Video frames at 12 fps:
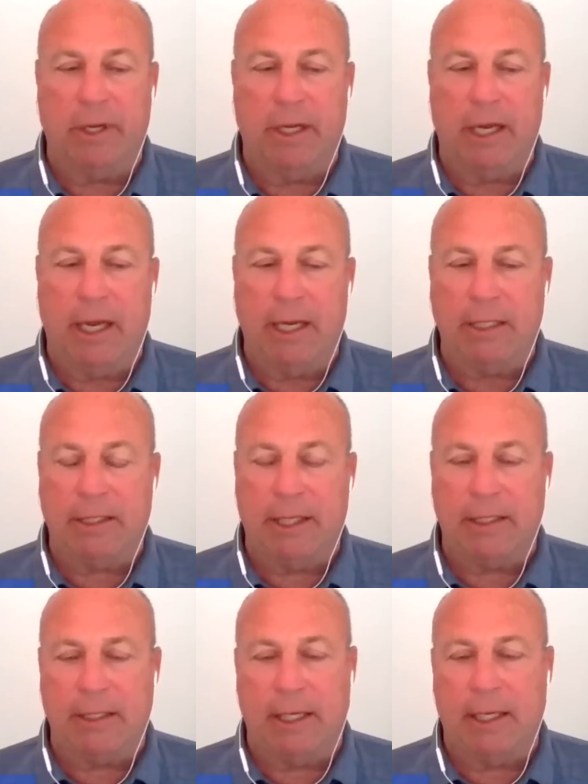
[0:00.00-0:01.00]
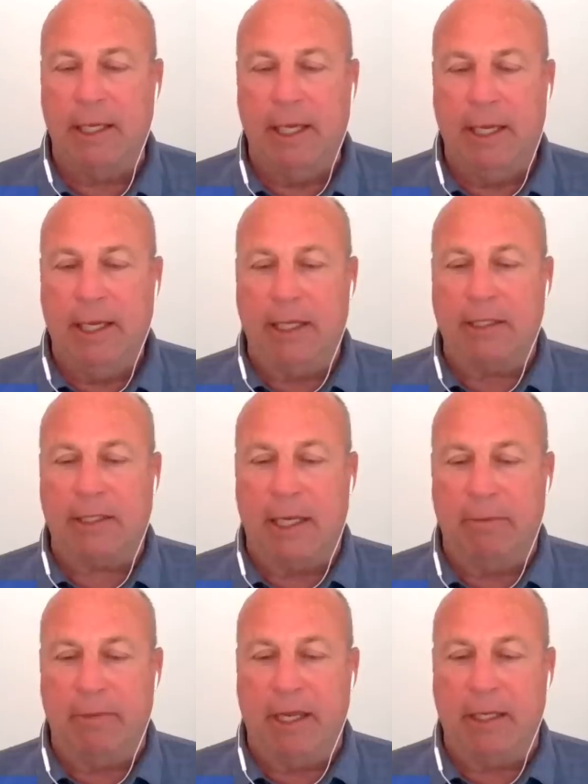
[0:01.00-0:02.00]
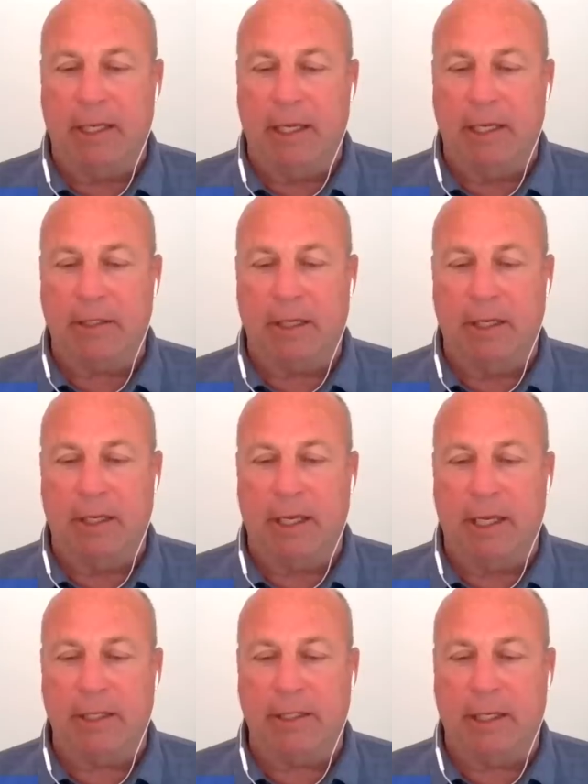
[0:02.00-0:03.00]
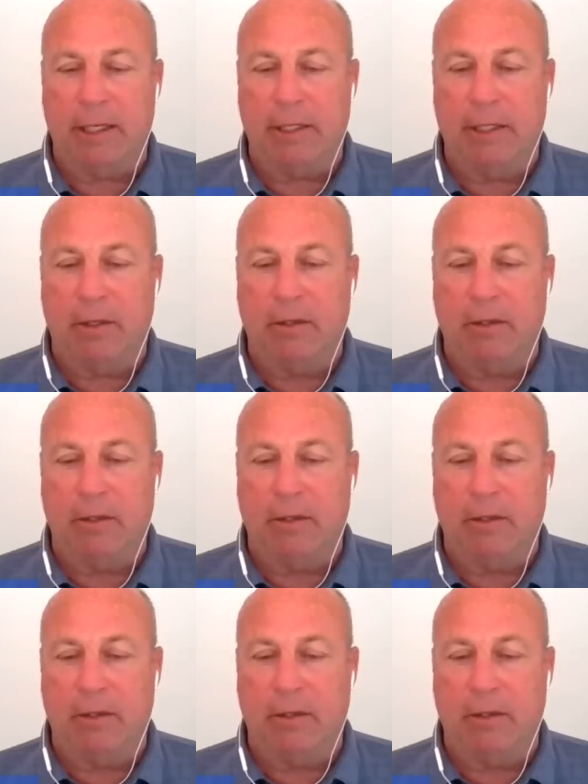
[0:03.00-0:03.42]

to realize that it's coming. That he's going to get